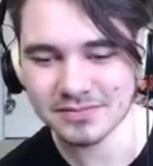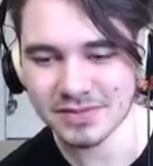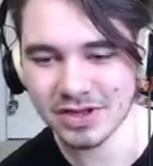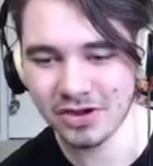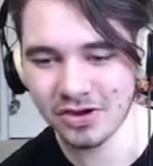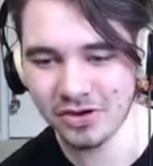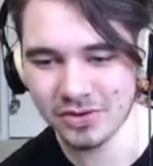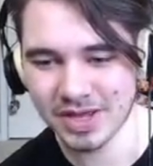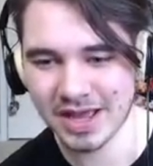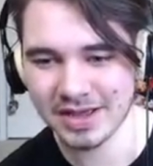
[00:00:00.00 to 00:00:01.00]
Oh,
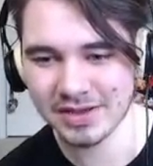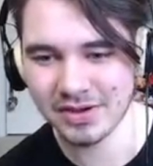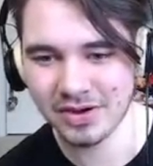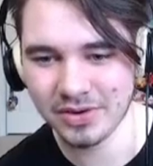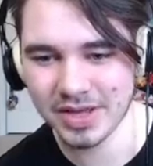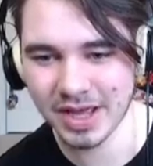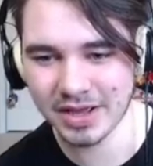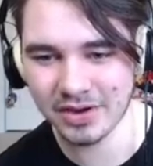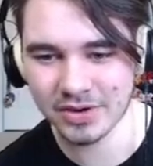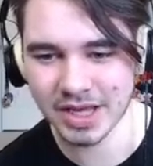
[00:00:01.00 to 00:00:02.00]
okay.
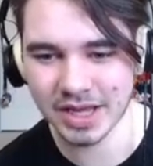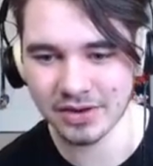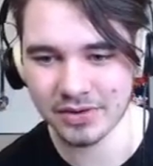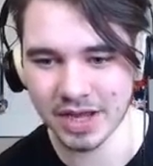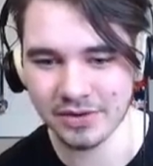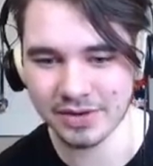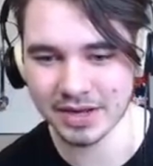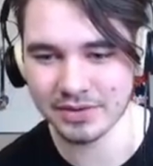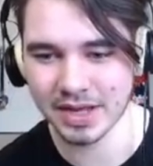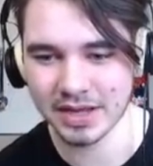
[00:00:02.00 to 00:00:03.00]
Okay, okay, okay,
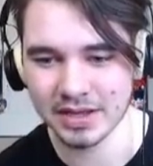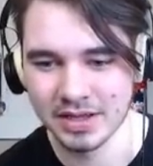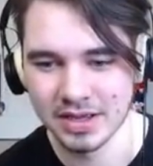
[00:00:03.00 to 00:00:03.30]
okay, okay.